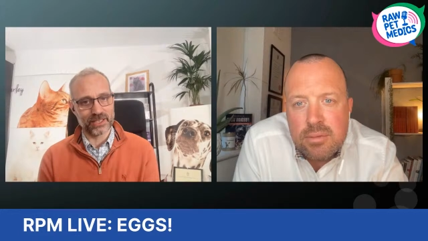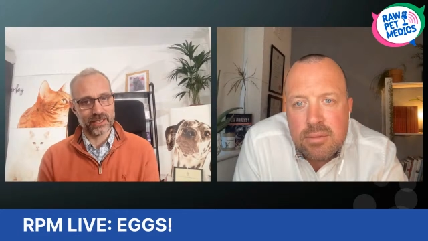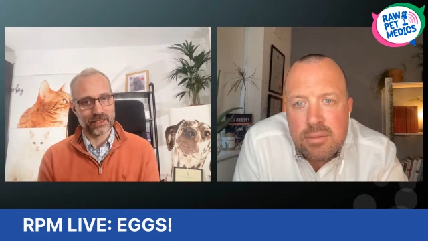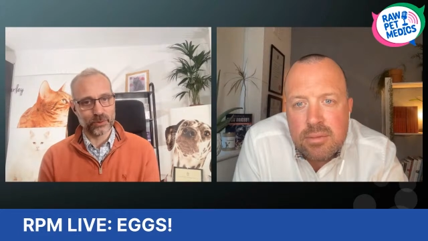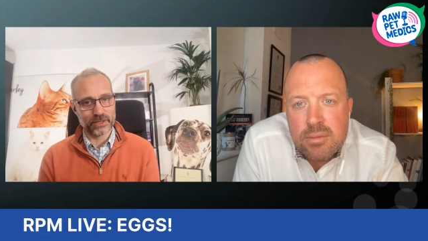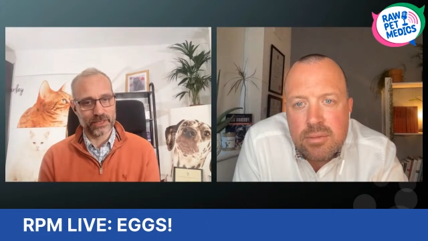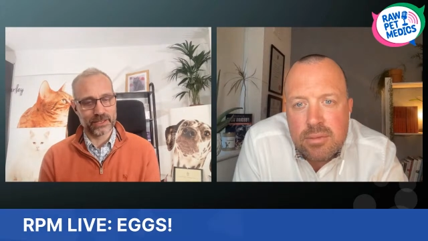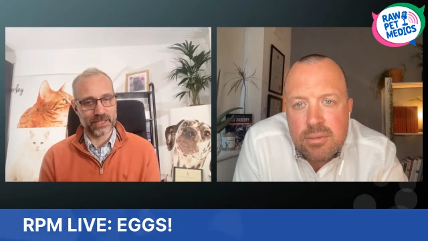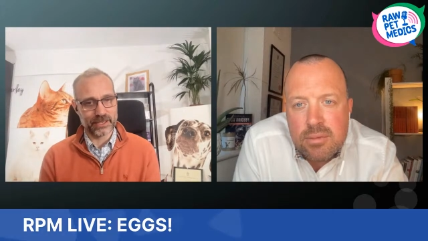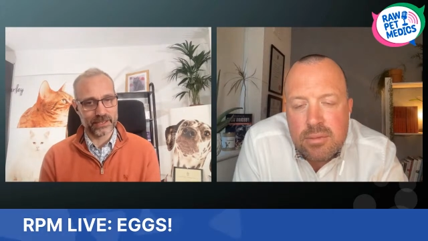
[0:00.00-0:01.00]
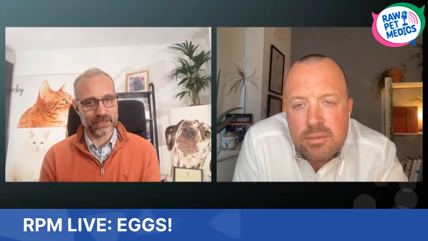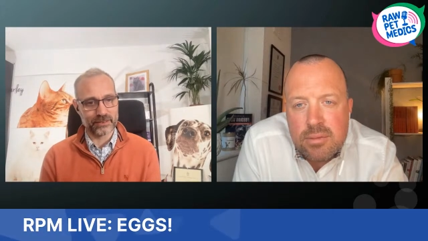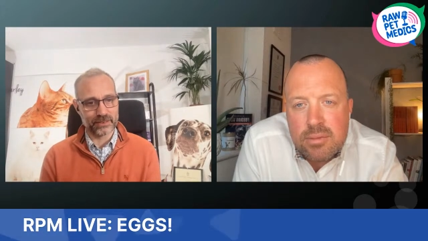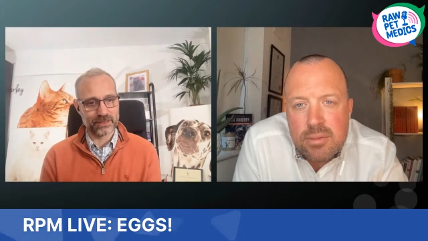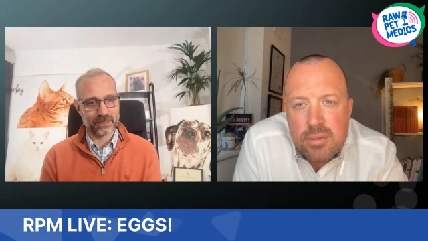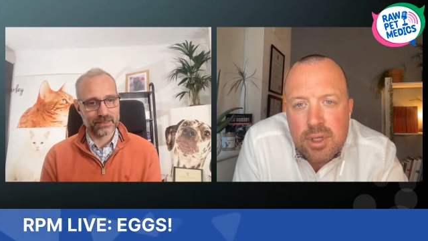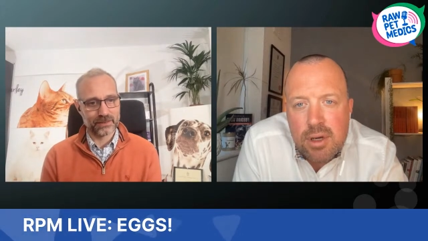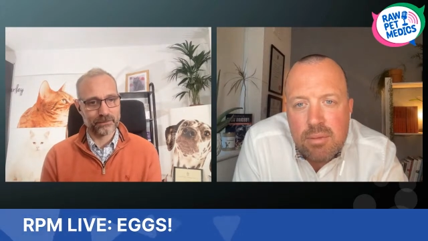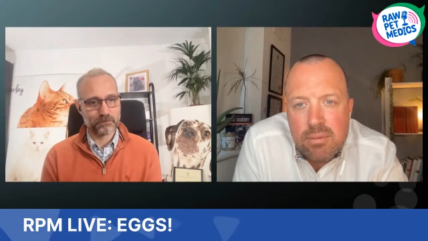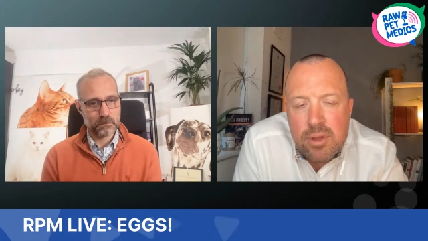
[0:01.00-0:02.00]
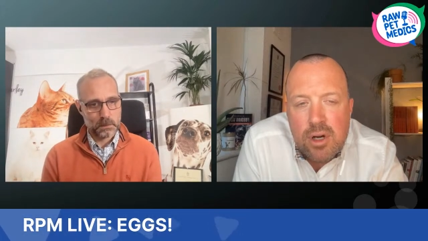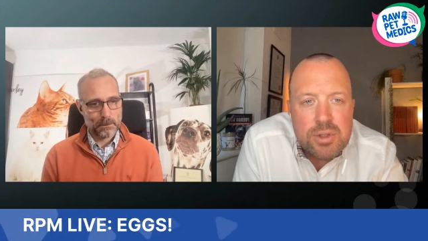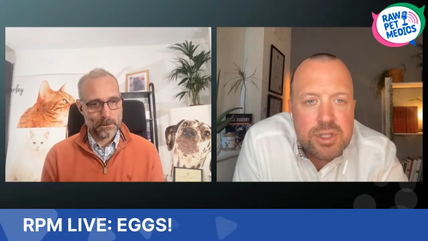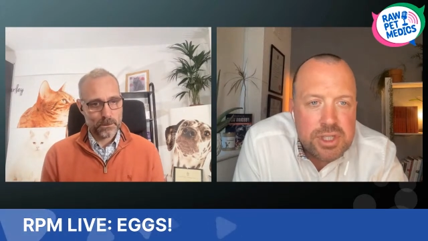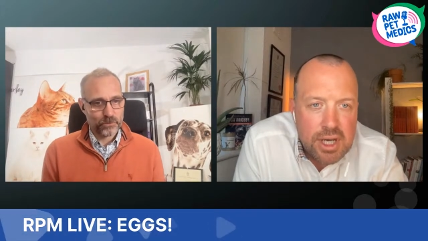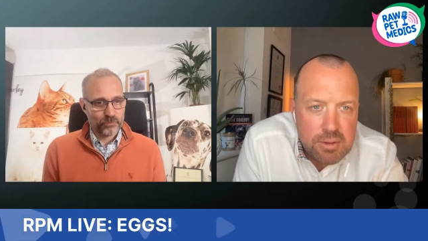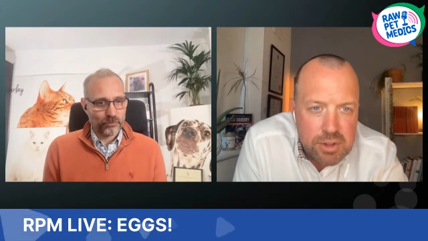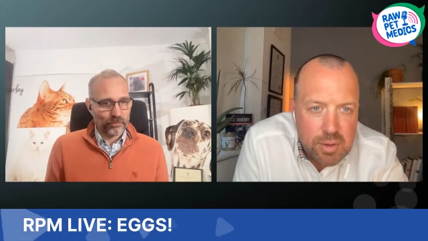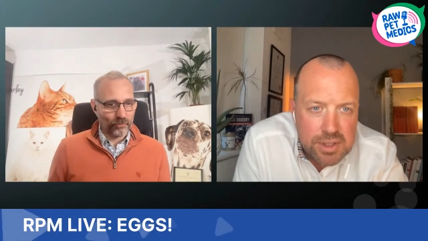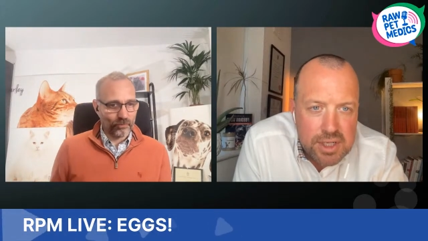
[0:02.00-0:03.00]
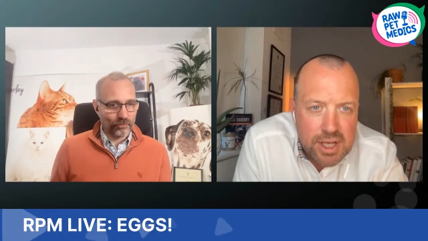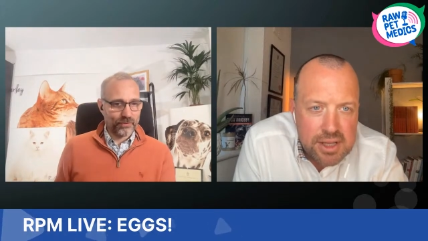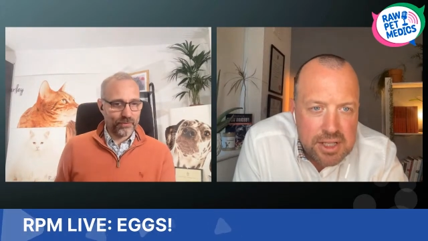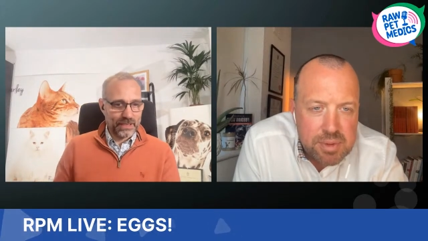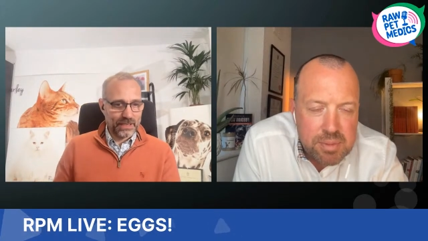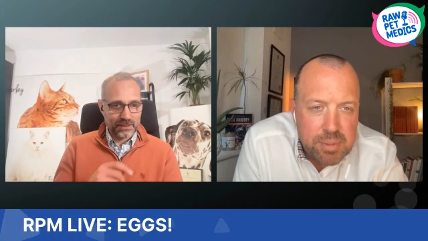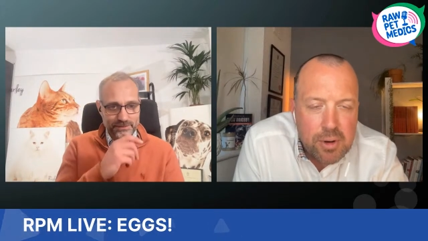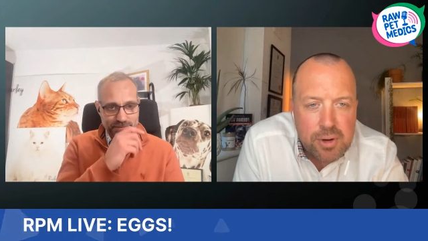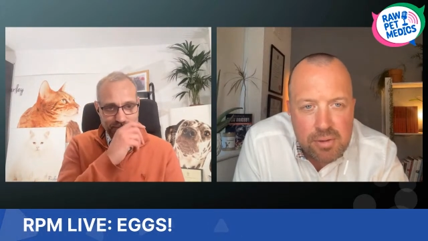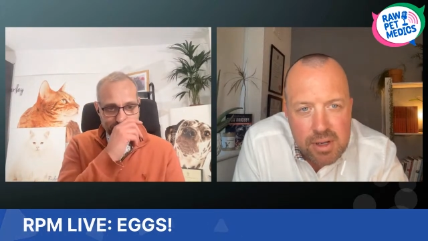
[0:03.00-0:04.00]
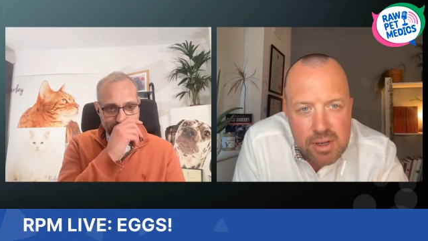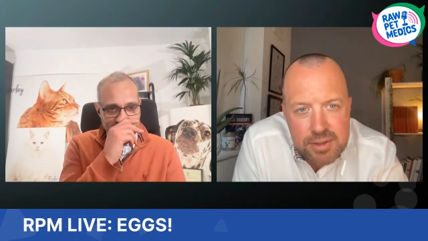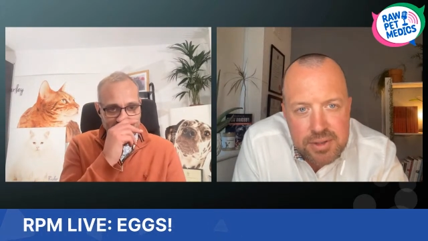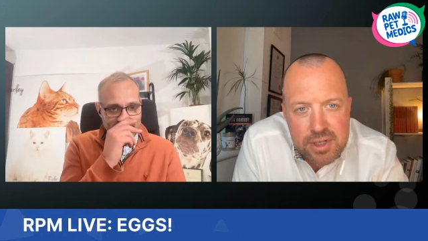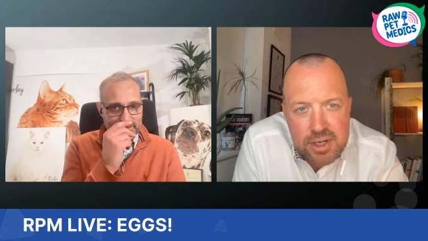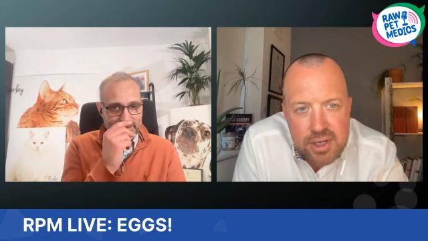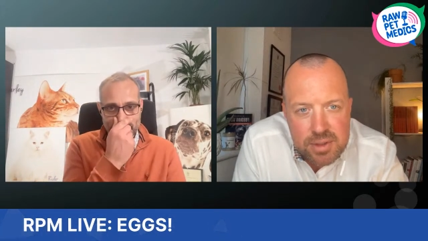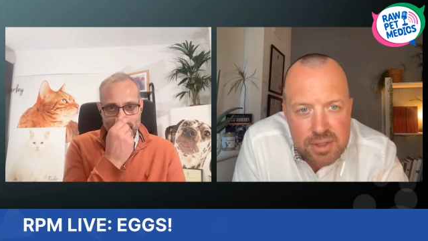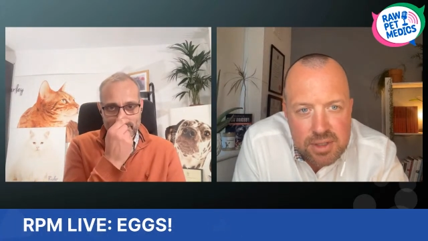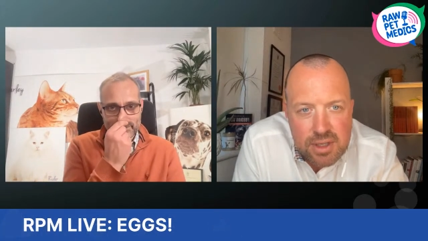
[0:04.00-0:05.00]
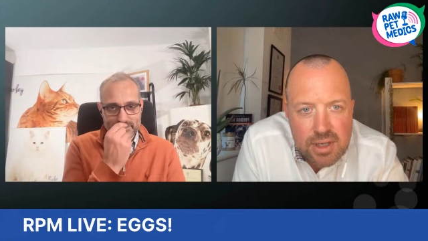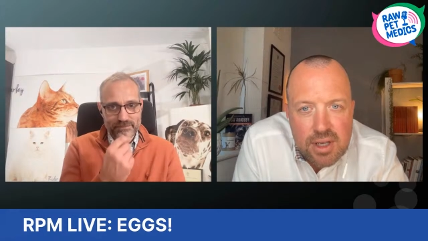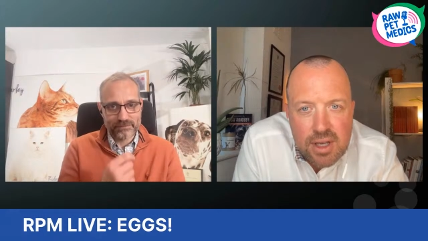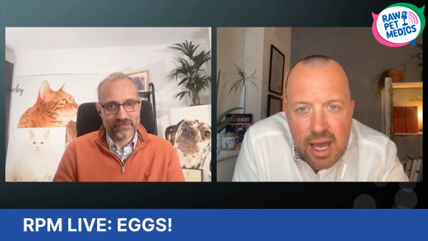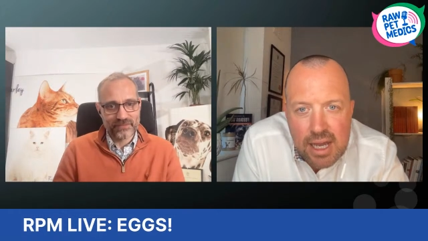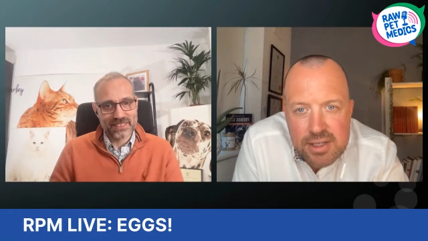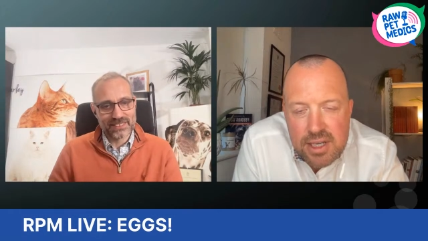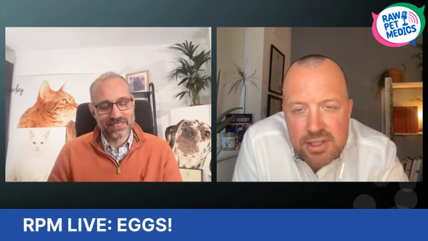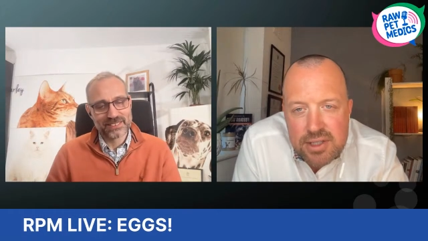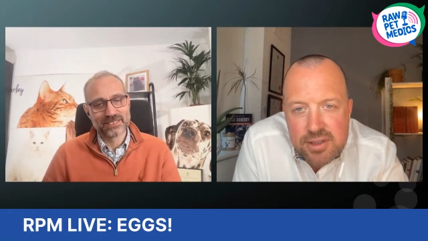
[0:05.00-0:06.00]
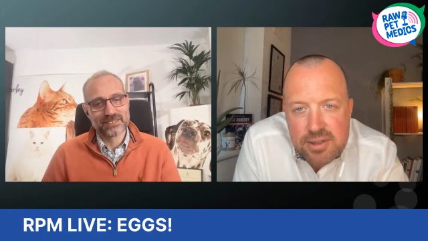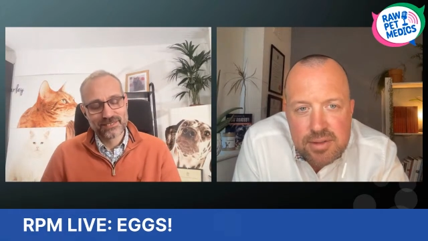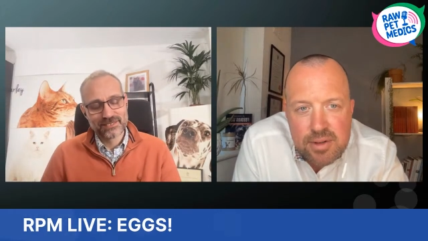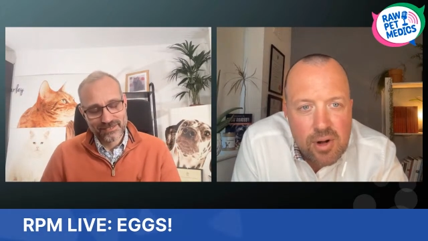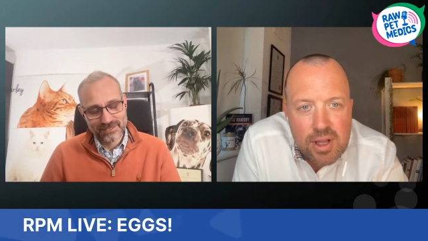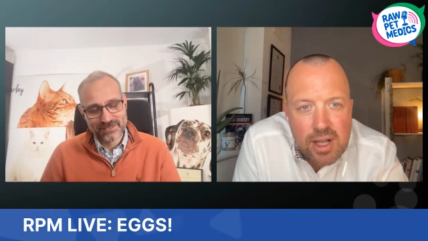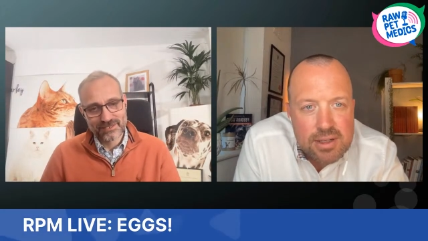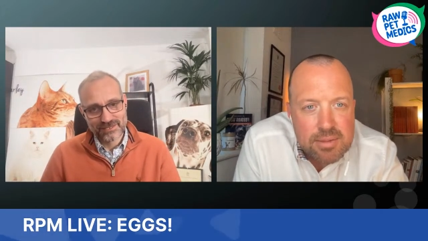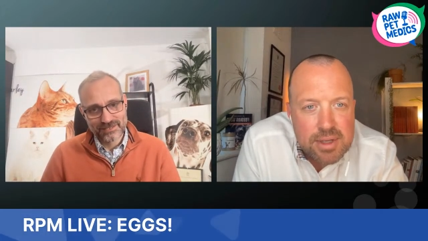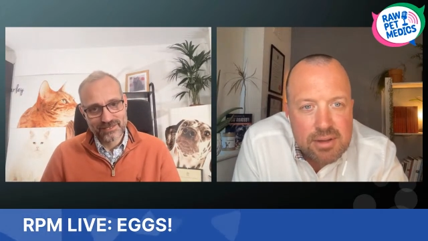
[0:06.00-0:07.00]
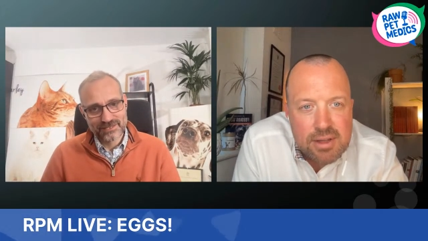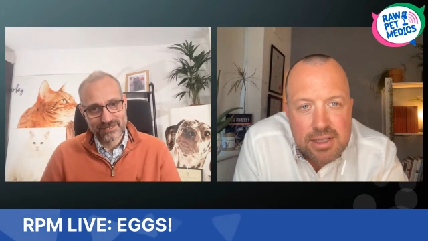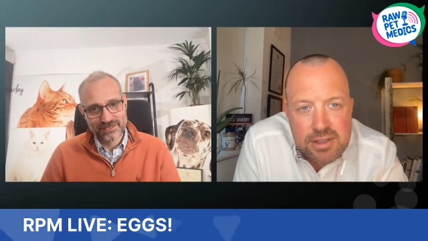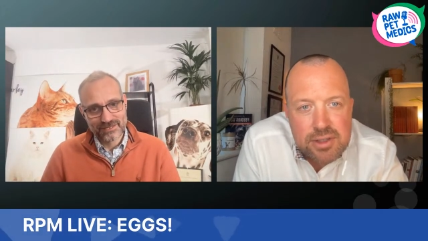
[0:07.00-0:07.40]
Speaker 1: within their egg yolks.
Speaker 2: Yeah, no doubt you want an egg that's been poking around outside with a, access to all that. I mean, that's the